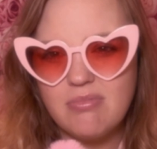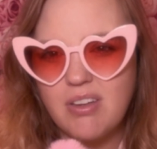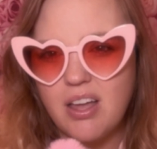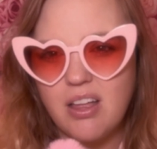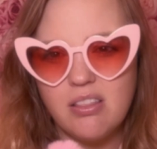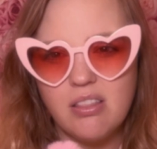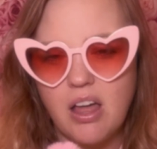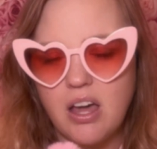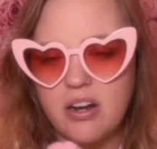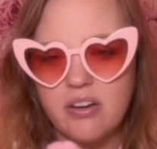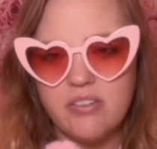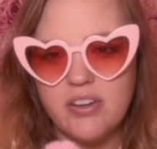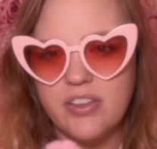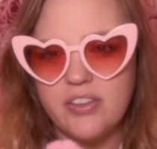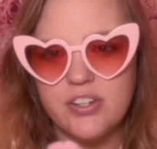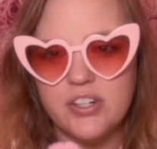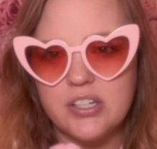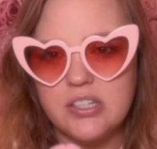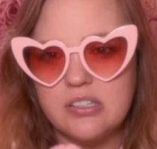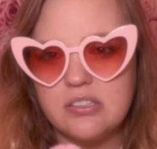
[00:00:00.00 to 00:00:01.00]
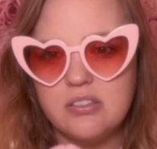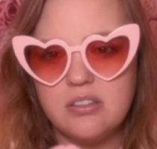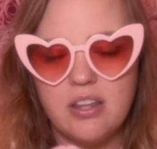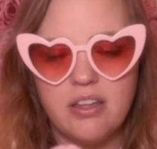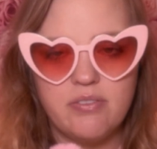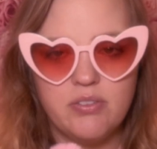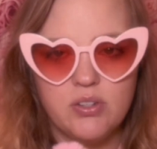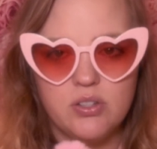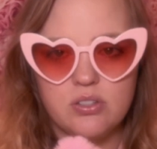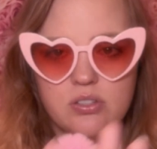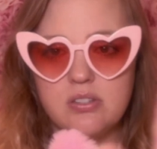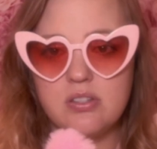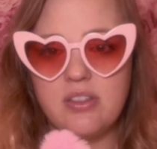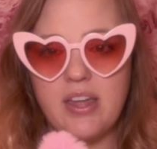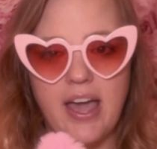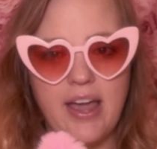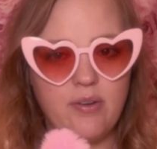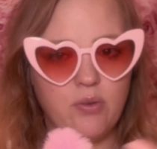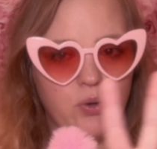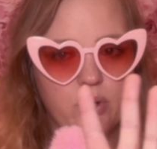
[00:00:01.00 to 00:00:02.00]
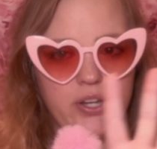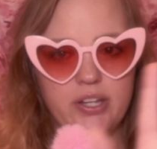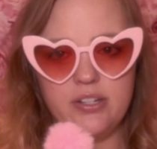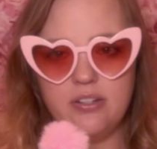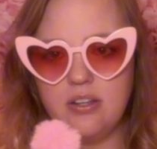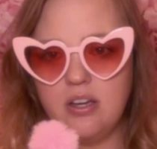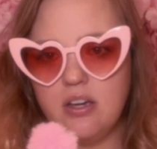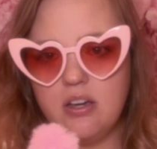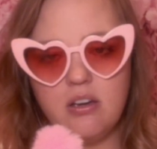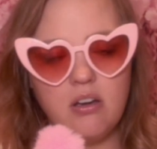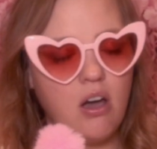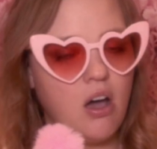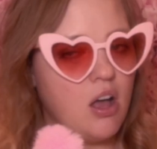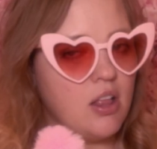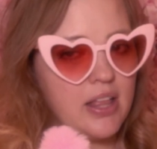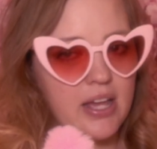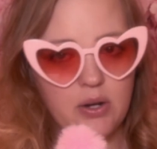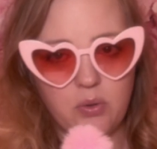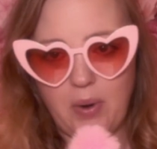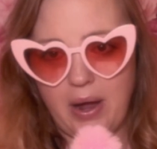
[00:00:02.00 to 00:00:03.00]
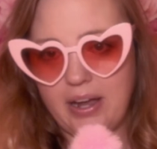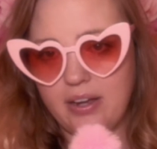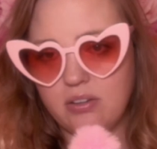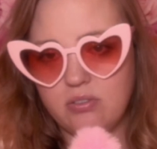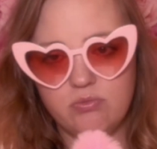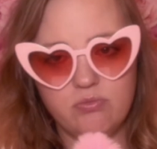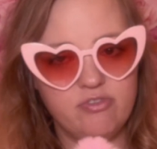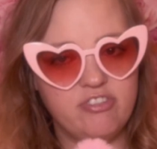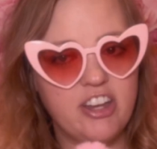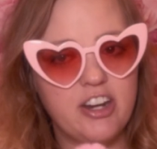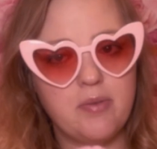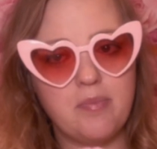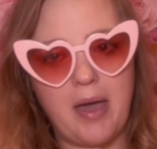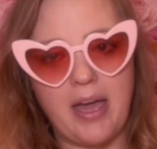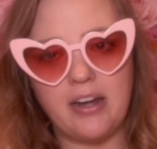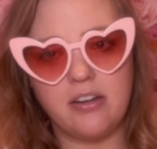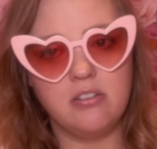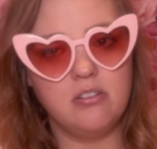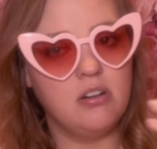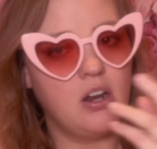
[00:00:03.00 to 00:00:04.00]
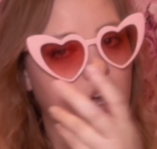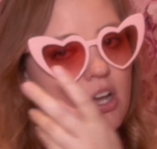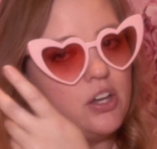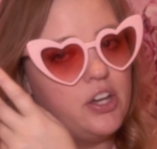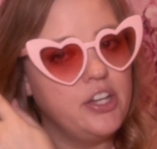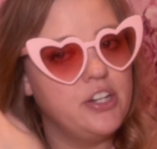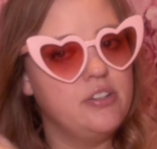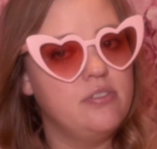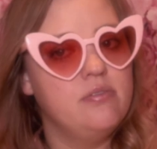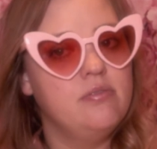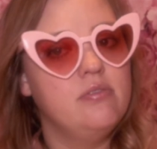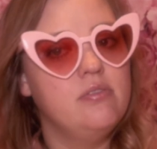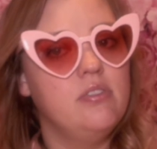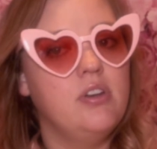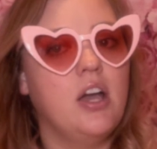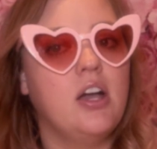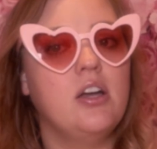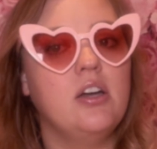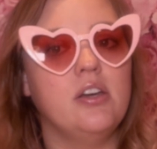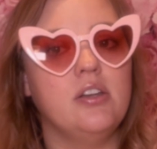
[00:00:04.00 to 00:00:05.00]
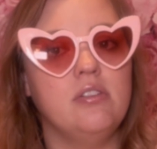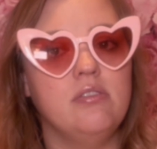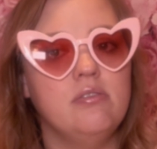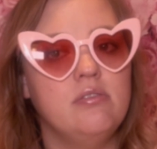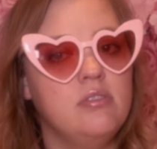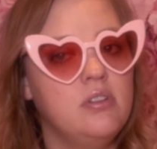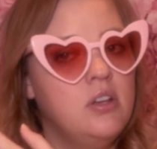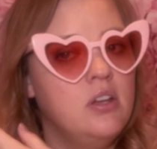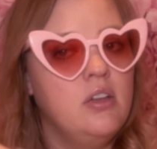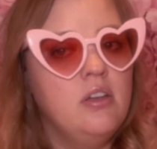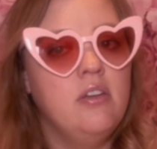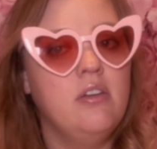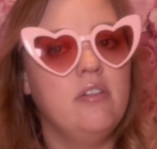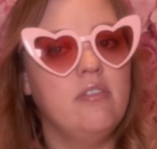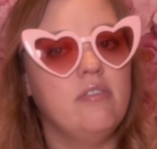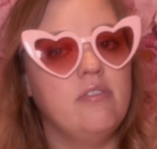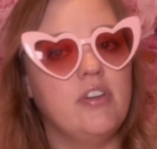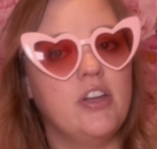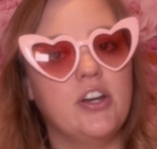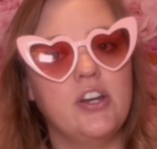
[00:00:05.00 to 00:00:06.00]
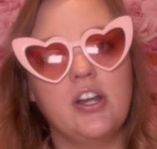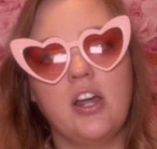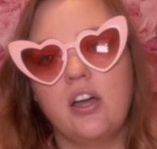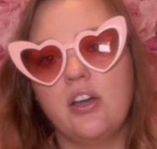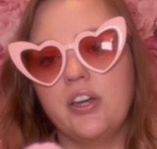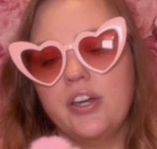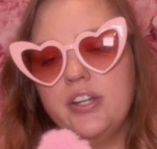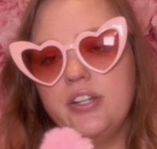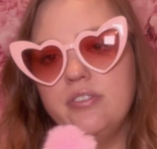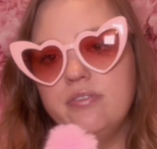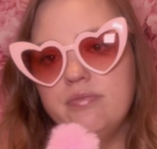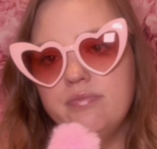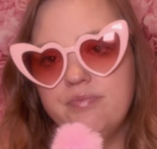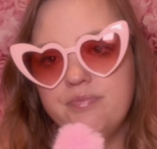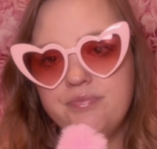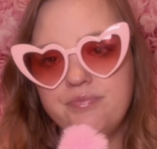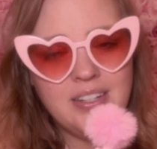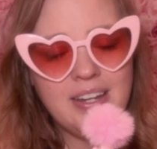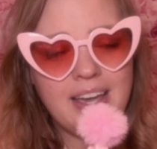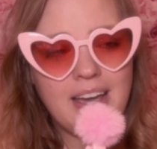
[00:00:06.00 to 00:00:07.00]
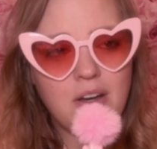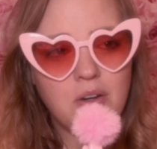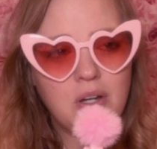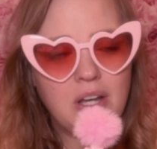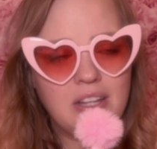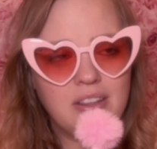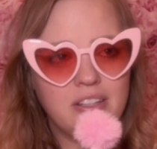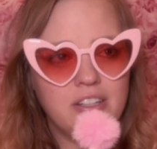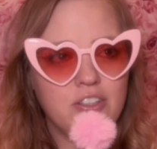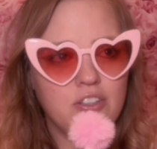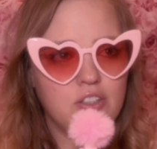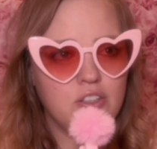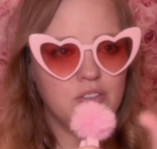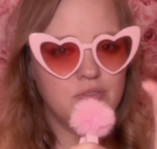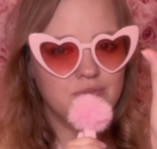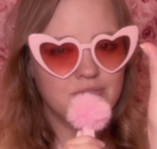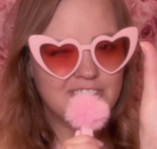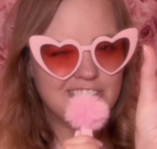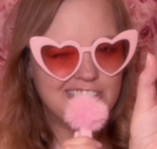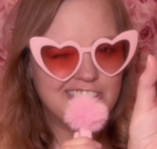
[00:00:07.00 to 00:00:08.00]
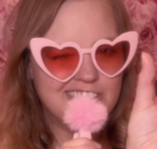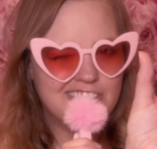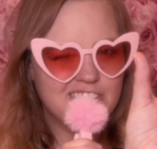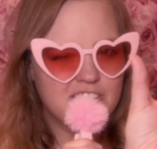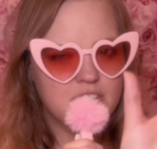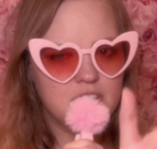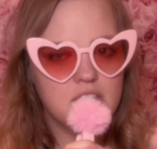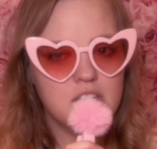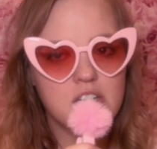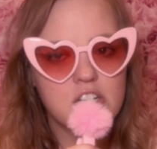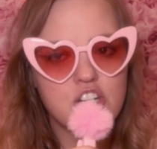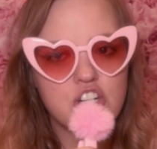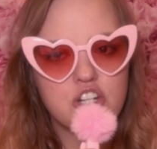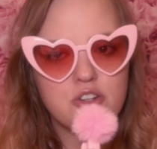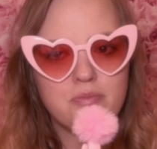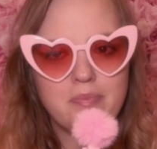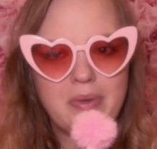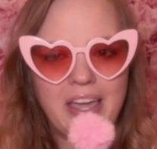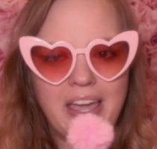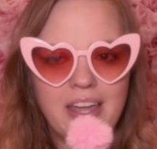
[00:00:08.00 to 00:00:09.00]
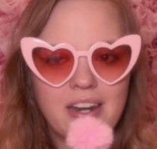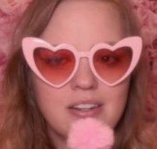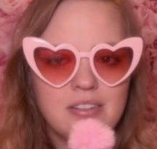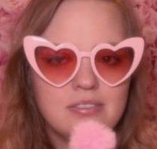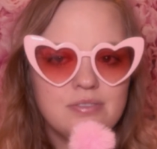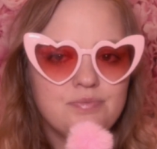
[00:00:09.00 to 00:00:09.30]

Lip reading: lot of other levels, thyroid, all out of whack. Very bad. Not good. Not good. Very not good. Now, a little schmigget